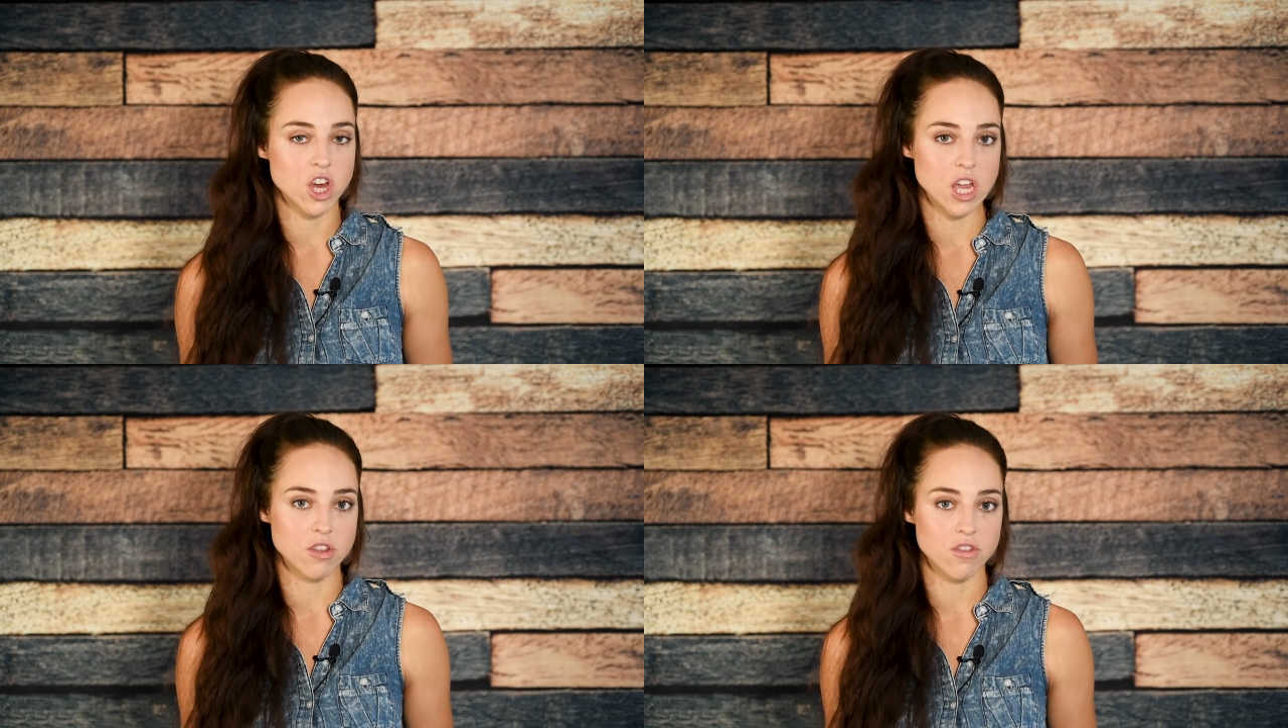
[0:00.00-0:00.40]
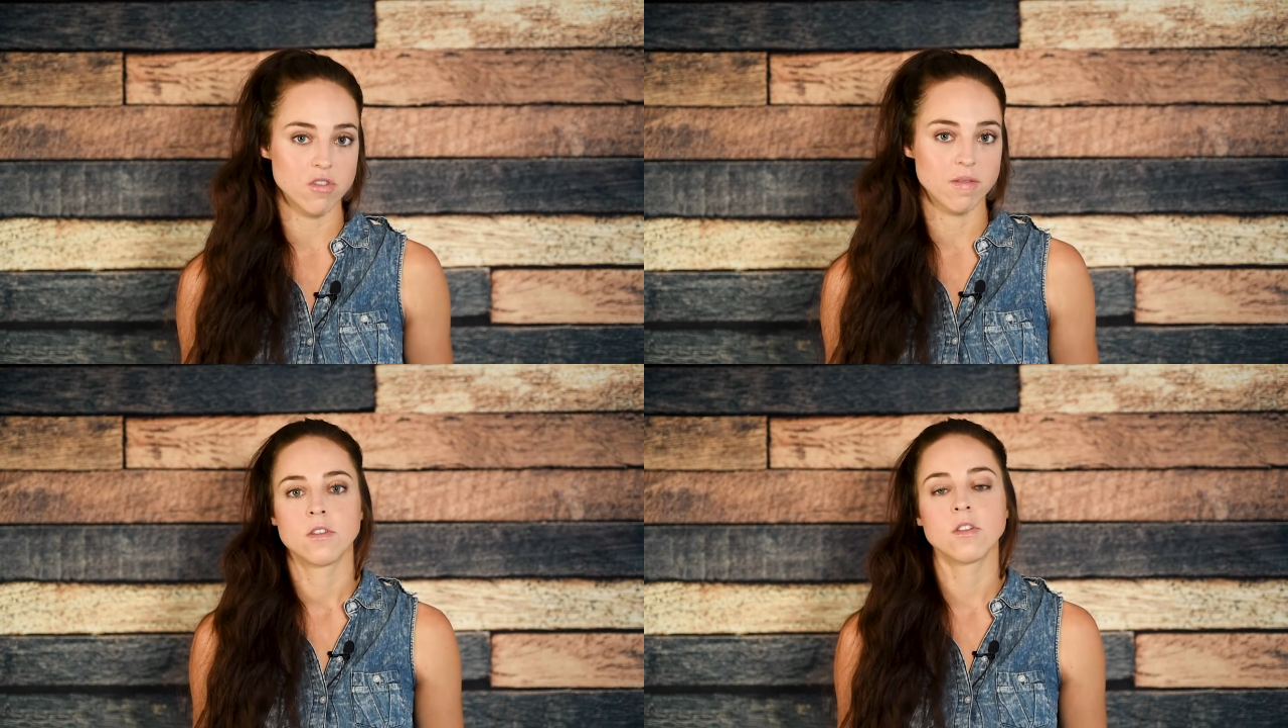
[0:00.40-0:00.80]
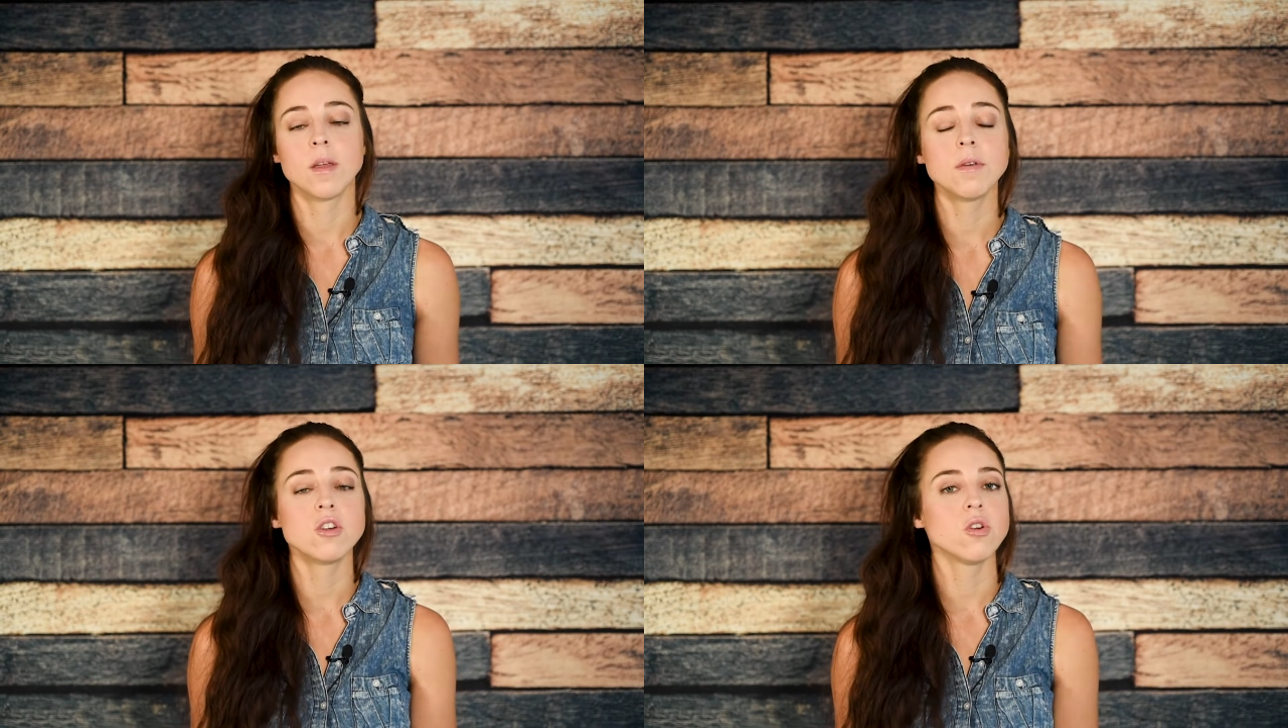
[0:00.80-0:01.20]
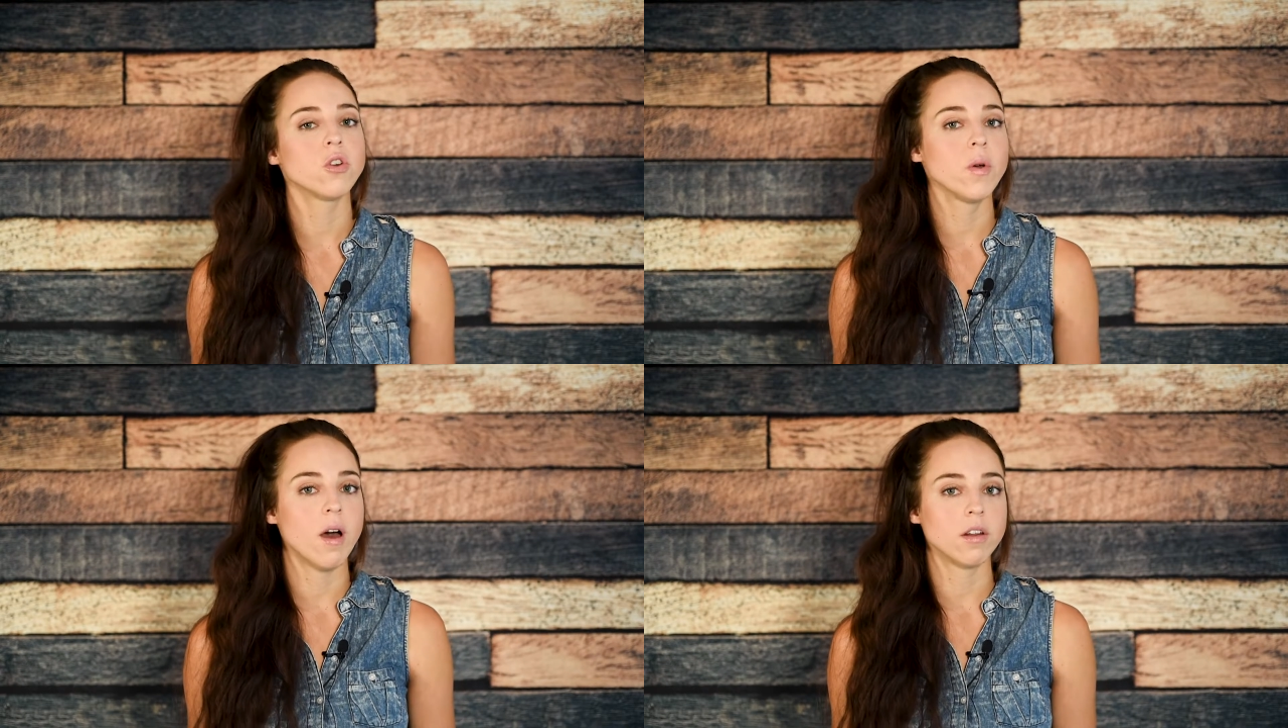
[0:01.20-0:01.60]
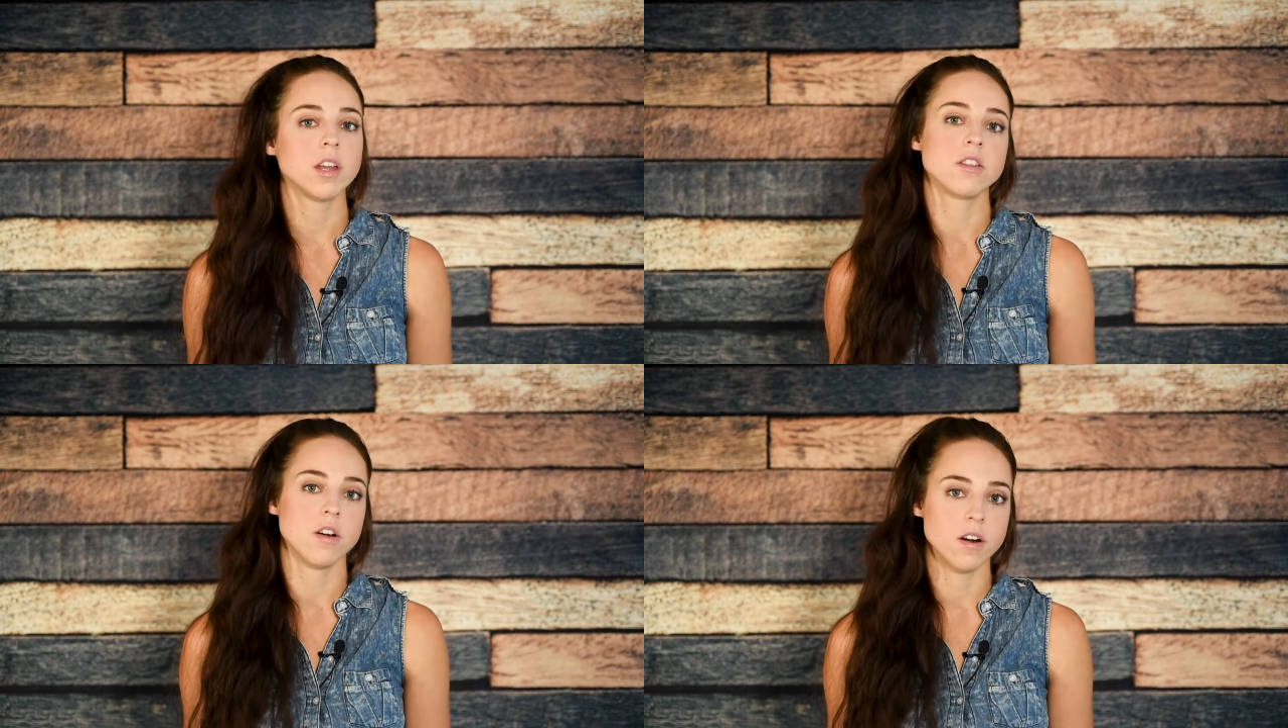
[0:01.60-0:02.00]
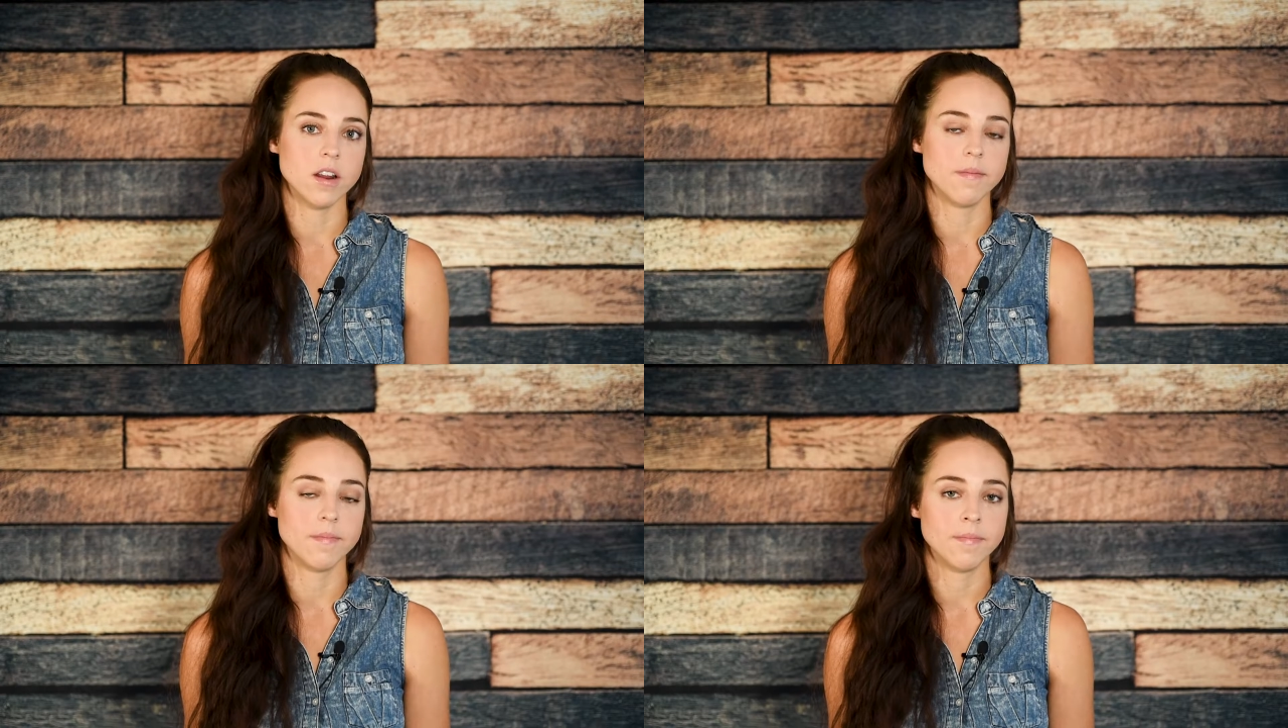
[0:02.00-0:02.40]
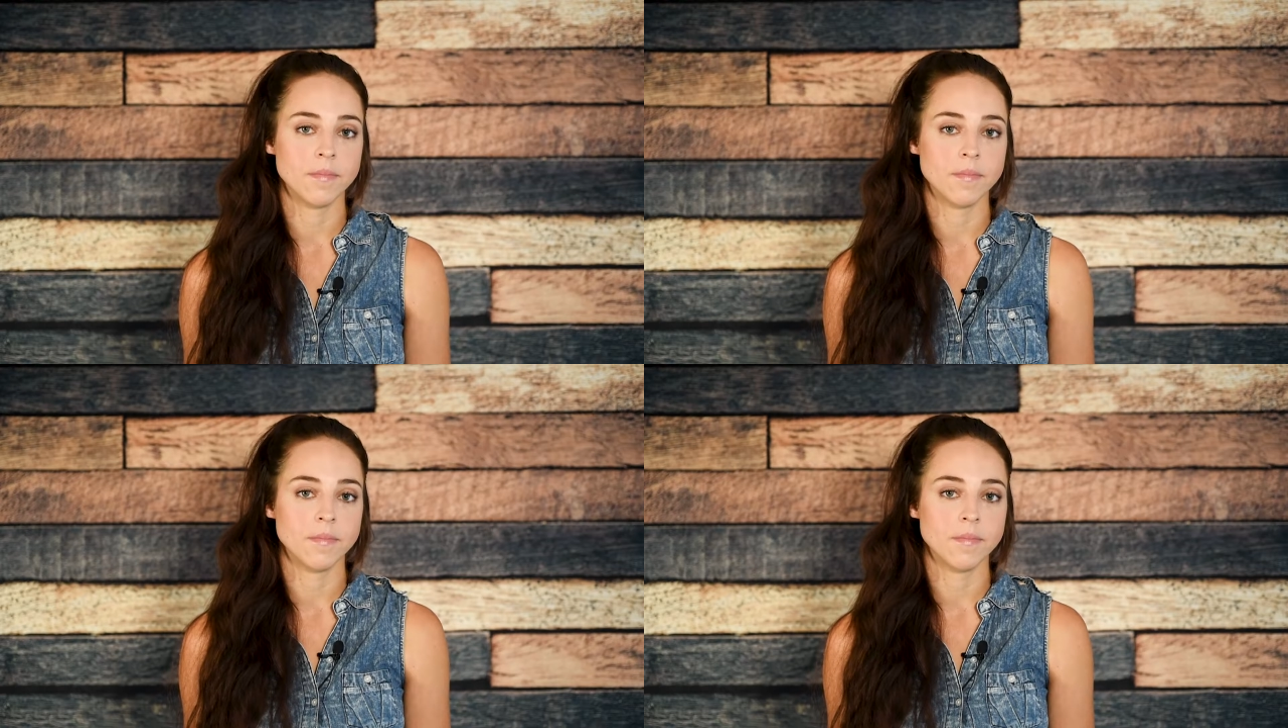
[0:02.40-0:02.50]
changed. So let me show you how to get started.